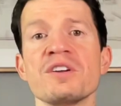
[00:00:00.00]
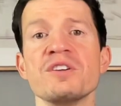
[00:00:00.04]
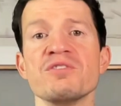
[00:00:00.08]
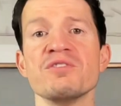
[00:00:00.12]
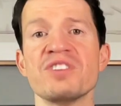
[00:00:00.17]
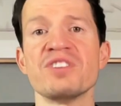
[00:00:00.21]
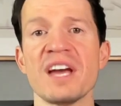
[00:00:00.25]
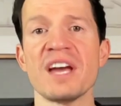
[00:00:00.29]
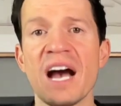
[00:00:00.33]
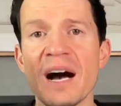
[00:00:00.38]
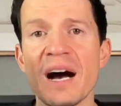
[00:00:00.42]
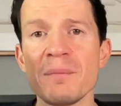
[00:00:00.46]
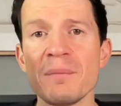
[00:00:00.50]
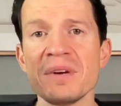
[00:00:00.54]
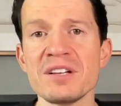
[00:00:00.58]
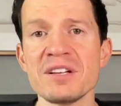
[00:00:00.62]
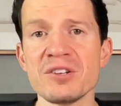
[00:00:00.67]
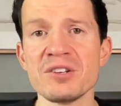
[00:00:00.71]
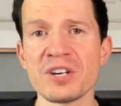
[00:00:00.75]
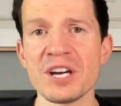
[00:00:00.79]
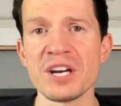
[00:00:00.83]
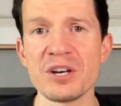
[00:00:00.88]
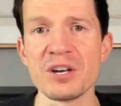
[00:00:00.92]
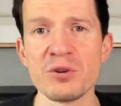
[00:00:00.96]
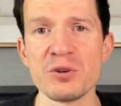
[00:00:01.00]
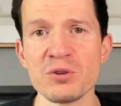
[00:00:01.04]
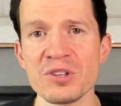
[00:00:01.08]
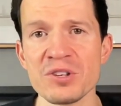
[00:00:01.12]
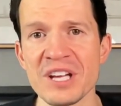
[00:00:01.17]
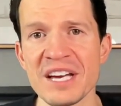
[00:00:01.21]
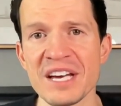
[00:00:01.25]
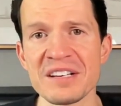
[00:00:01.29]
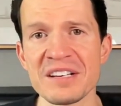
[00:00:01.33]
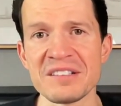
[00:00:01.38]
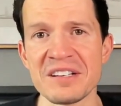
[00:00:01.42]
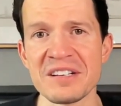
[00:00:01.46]
you say, I'm going to look at
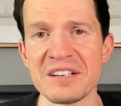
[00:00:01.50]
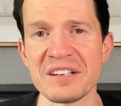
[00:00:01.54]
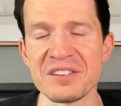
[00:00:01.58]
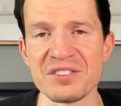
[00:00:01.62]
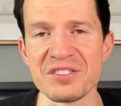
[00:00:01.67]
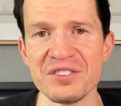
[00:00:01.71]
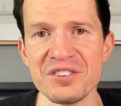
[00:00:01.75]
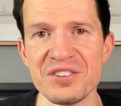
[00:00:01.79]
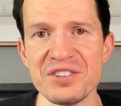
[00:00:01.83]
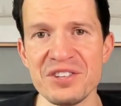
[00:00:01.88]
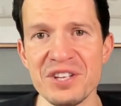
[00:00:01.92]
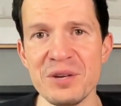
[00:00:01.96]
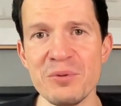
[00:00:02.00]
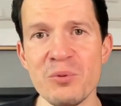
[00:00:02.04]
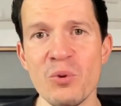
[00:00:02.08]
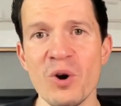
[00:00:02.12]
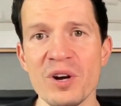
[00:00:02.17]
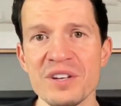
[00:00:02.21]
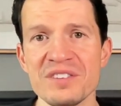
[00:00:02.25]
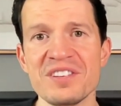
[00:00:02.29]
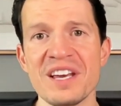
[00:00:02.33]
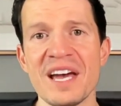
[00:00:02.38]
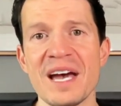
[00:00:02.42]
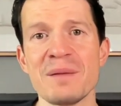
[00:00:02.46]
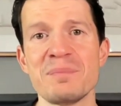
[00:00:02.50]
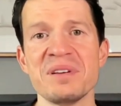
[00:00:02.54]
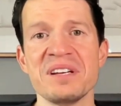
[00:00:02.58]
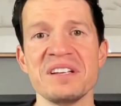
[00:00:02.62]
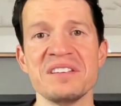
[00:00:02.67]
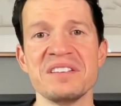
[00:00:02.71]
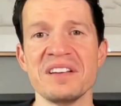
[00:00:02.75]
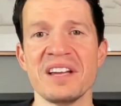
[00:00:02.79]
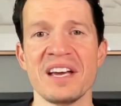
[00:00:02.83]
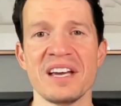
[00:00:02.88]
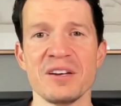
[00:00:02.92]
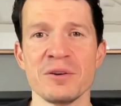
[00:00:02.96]
Google Analytics and see what's
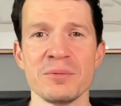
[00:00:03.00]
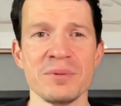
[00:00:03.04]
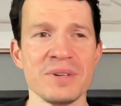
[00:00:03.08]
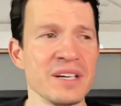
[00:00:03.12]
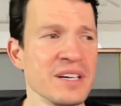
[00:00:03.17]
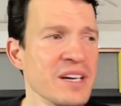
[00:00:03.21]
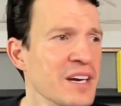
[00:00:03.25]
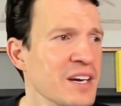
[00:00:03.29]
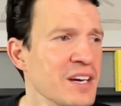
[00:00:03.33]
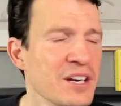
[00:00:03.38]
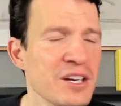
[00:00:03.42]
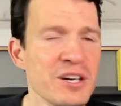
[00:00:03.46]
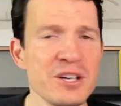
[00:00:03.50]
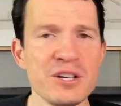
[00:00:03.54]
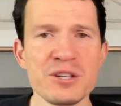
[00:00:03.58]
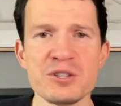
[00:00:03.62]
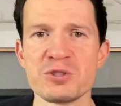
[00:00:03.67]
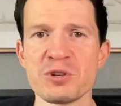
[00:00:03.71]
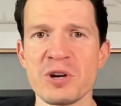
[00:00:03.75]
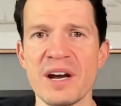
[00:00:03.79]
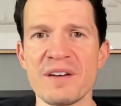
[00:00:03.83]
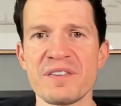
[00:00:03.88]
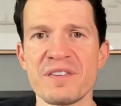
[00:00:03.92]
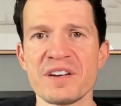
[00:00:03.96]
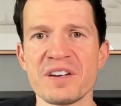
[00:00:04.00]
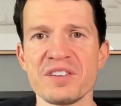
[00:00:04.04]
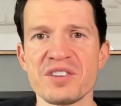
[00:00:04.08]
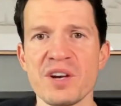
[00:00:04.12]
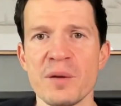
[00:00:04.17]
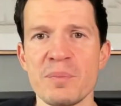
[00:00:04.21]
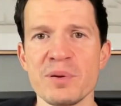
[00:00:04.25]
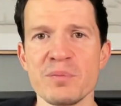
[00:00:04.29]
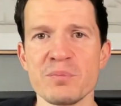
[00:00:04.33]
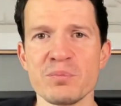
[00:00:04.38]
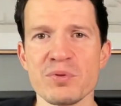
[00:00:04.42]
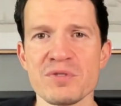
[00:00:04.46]
happening today, you'll be traffic is
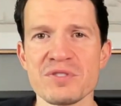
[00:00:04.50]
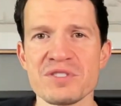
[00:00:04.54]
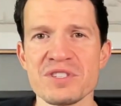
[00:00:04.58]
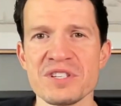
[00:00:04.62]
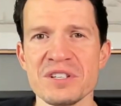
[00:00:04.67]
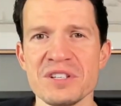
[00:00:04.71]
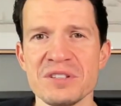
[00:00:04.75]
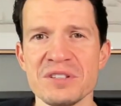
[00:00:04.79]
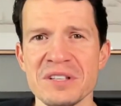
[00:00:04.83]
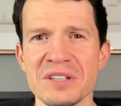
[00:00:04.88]
up in Brazil.